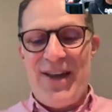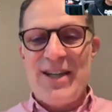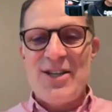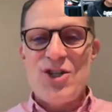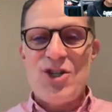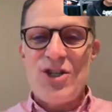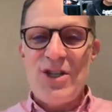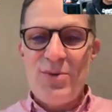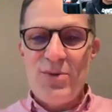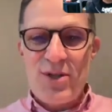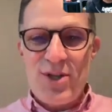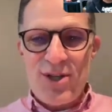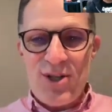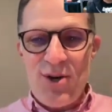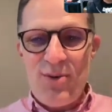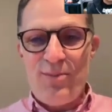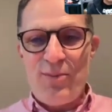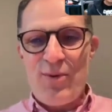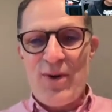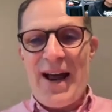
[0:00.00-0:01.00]
And she was
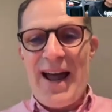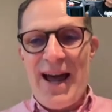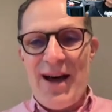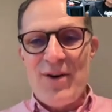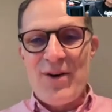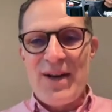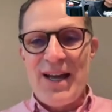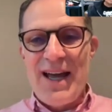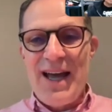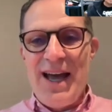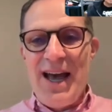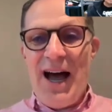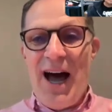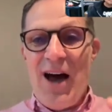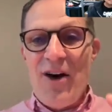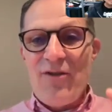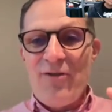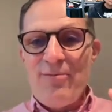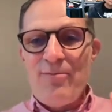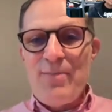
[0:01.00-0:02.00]
so proud
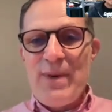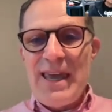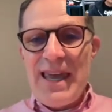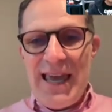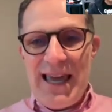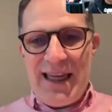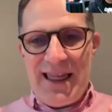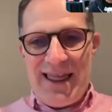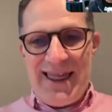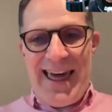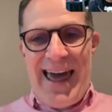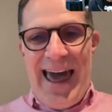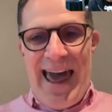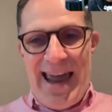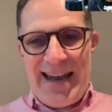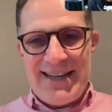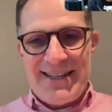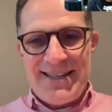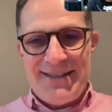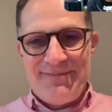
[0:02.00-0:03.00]
of being
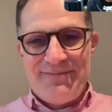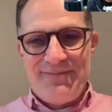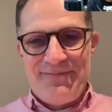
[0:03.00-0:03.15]
that.